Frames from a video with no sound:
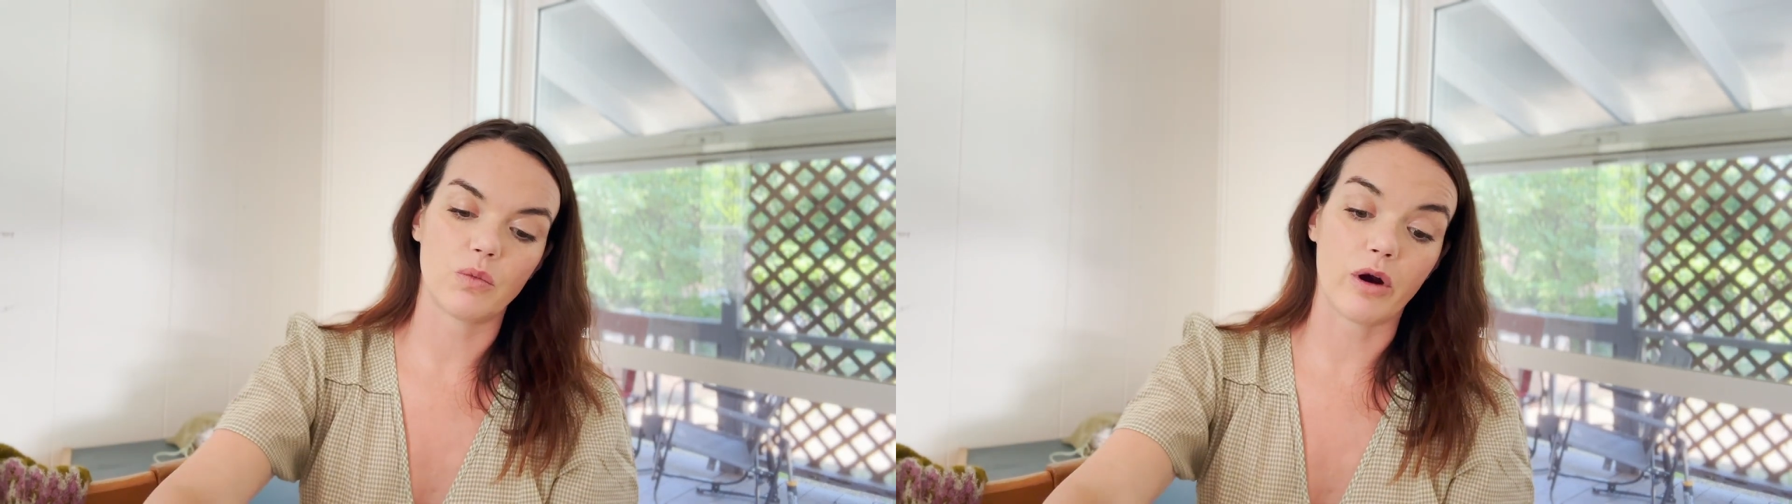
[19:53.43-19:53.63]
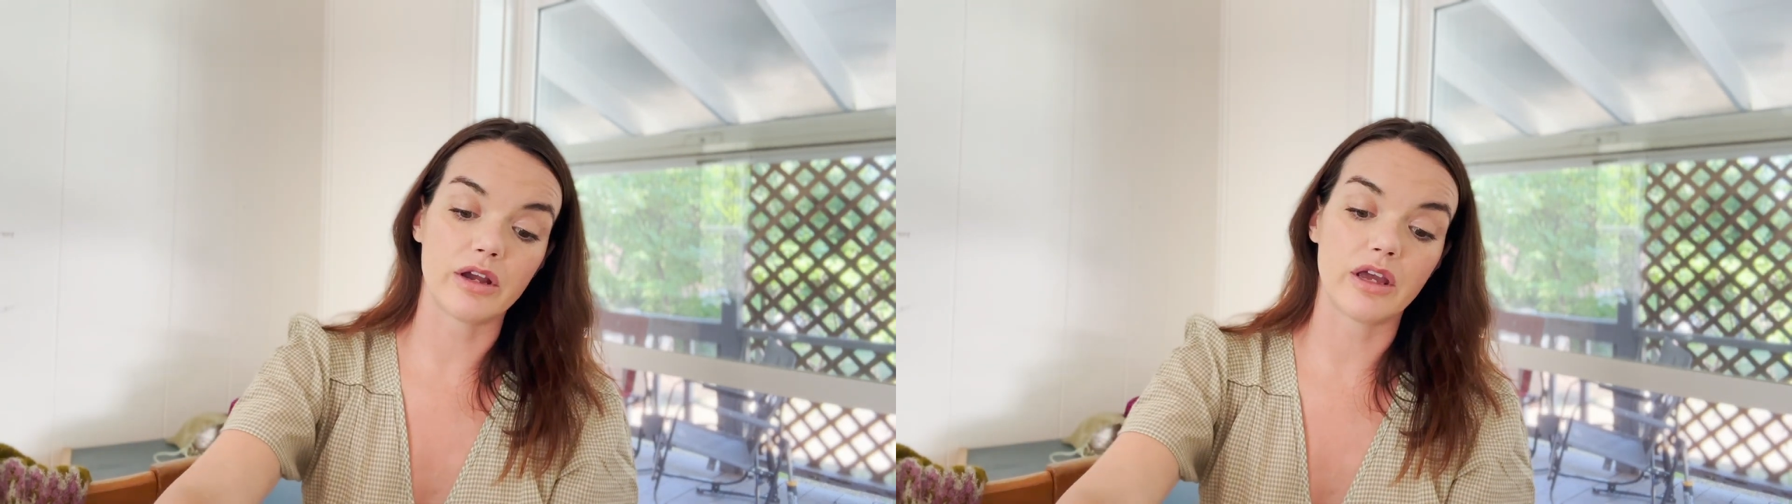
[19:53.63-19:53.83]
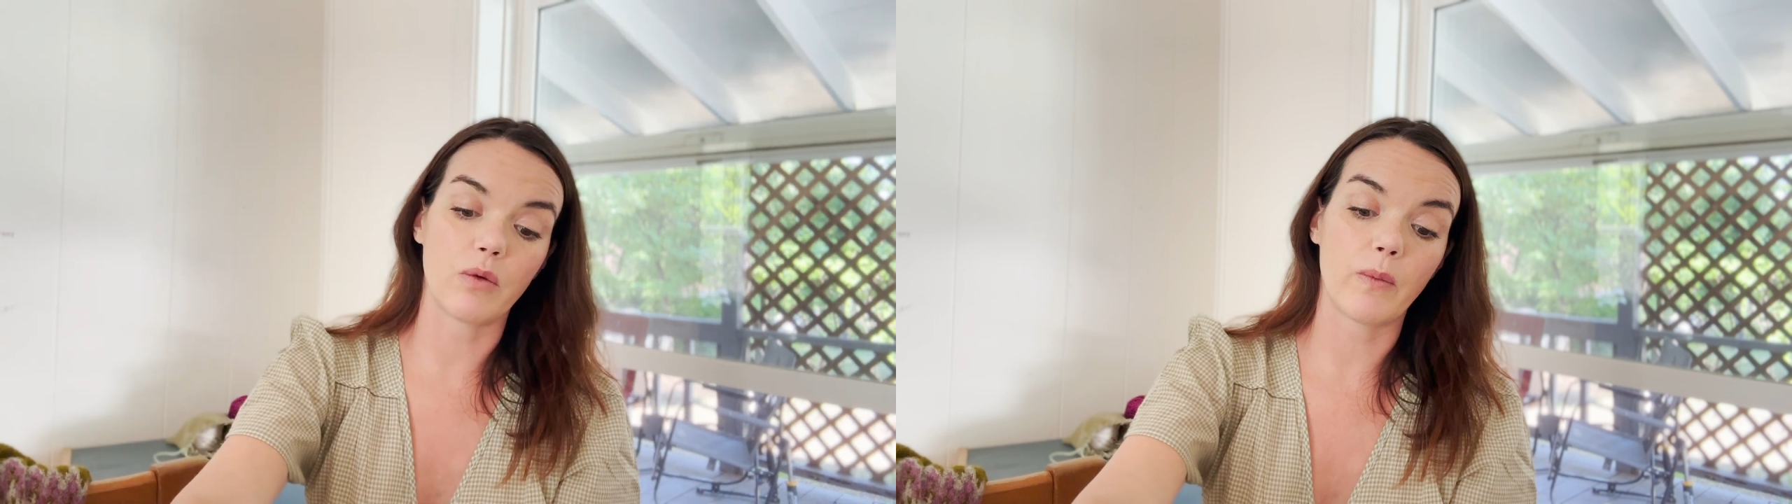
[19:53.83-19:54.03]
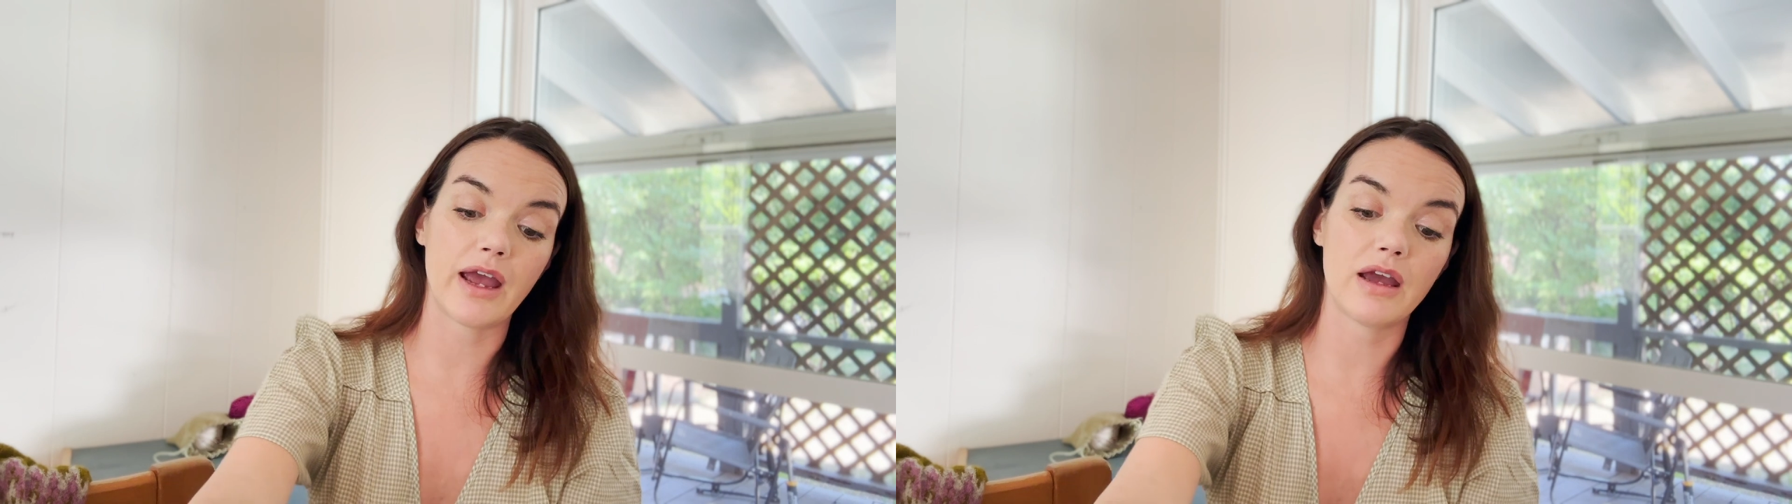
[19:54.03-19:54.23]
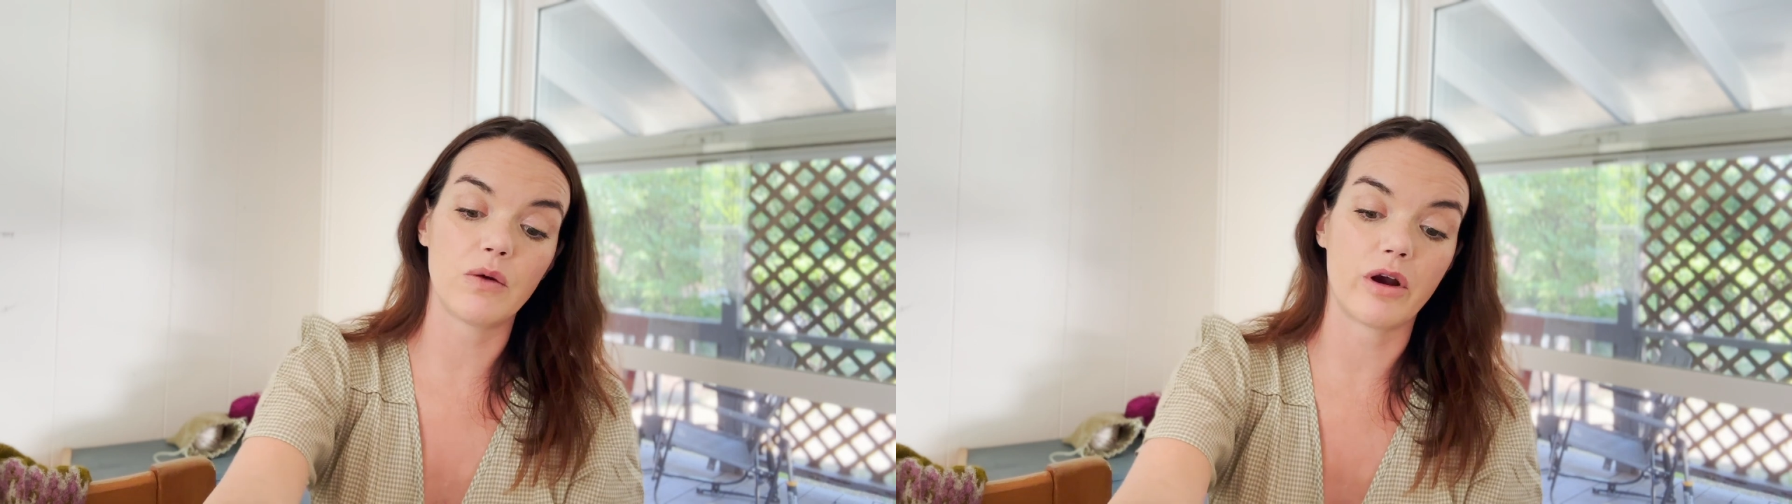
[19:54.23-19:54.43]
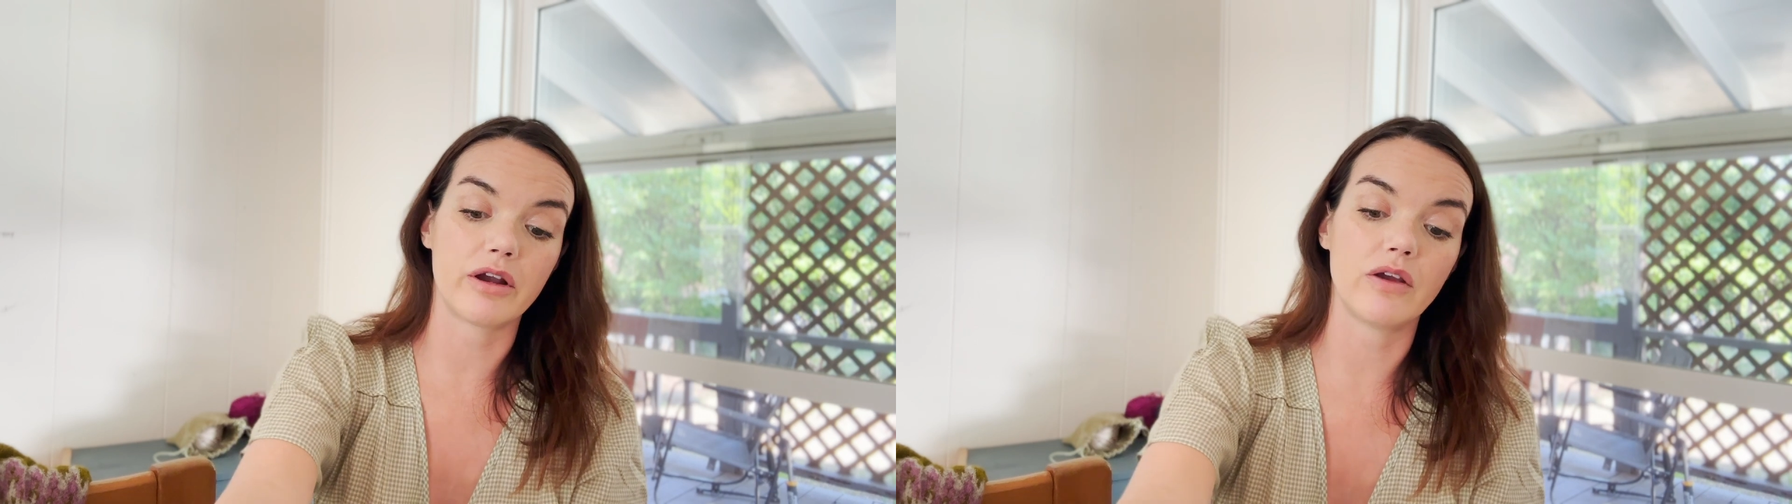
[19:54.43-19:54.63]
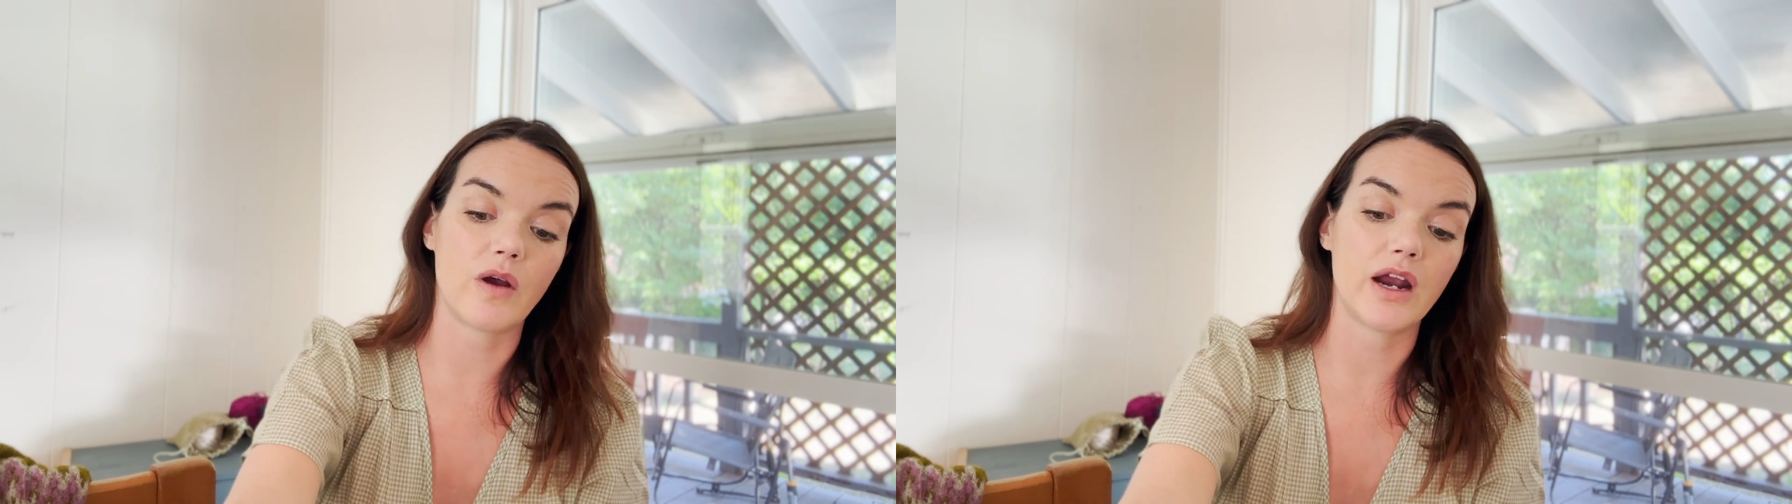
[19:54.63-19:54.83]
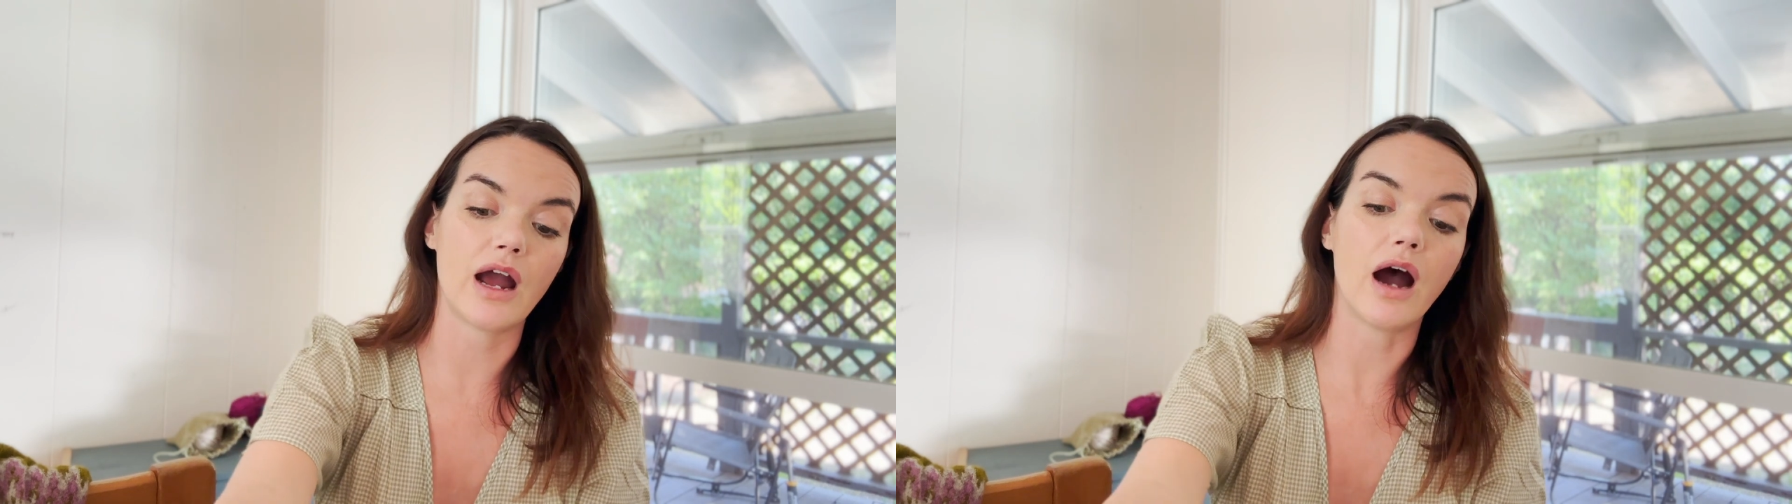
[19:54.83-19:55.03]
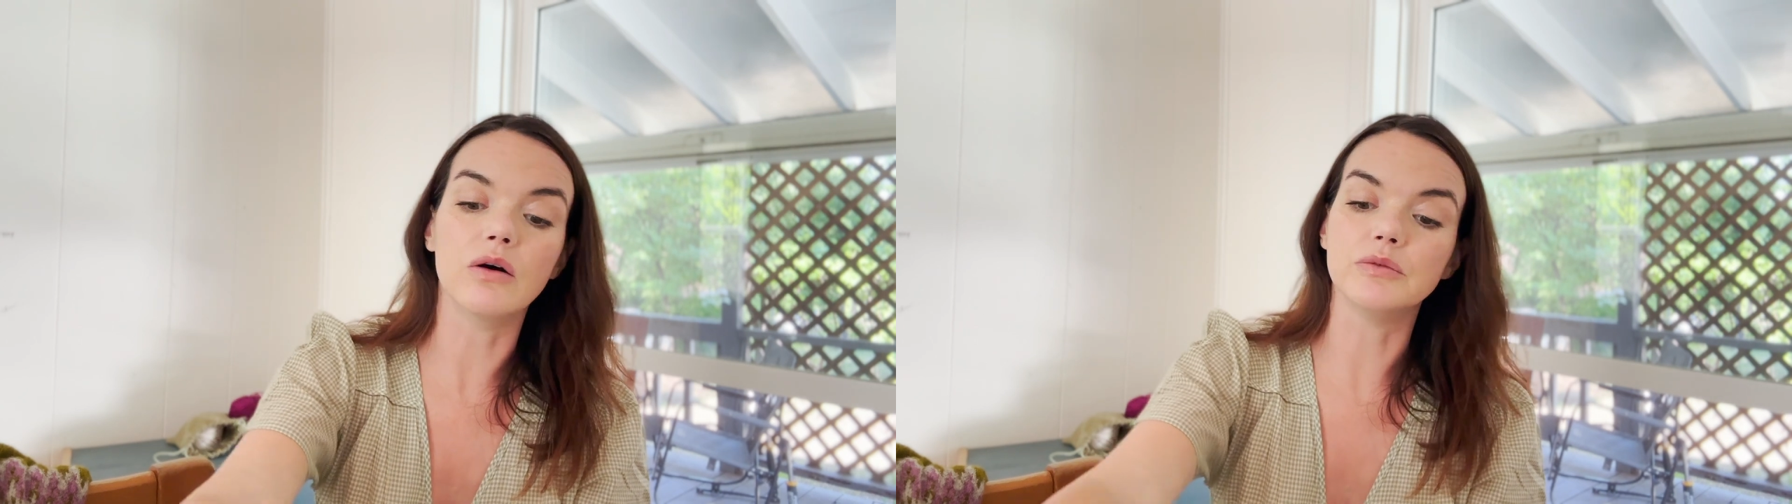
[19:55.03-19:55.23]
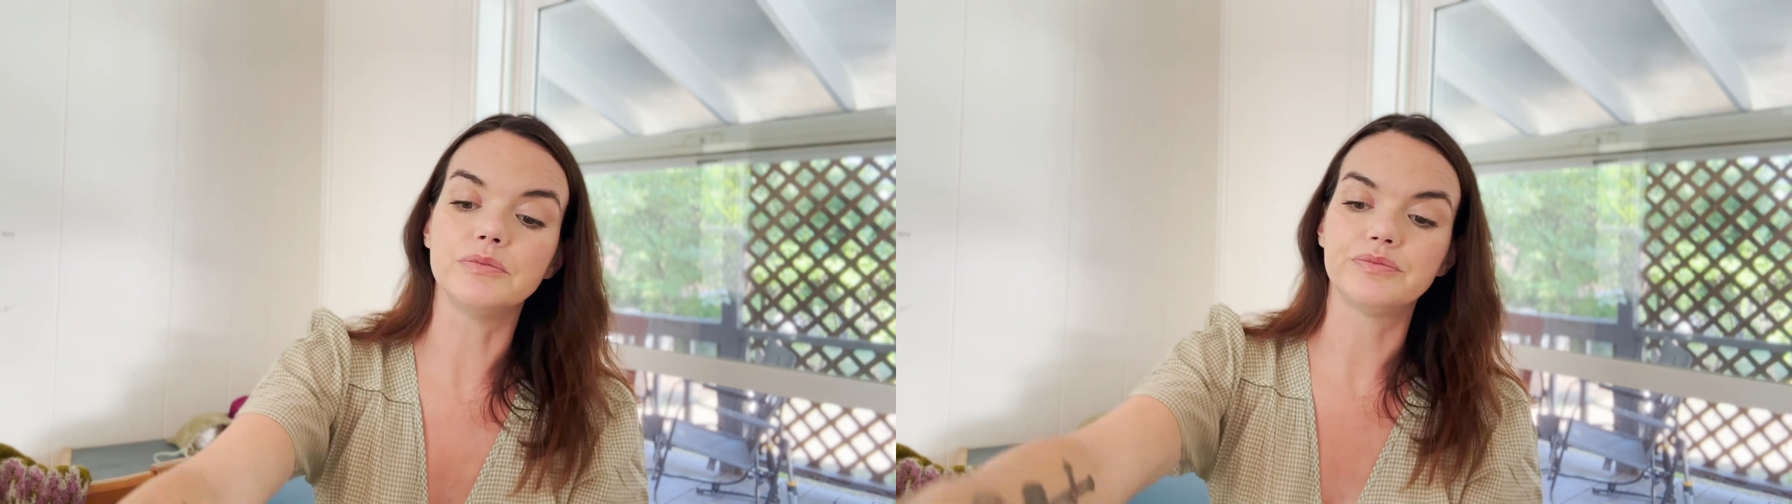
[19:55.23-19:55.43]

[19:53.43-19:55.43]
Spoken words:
working right now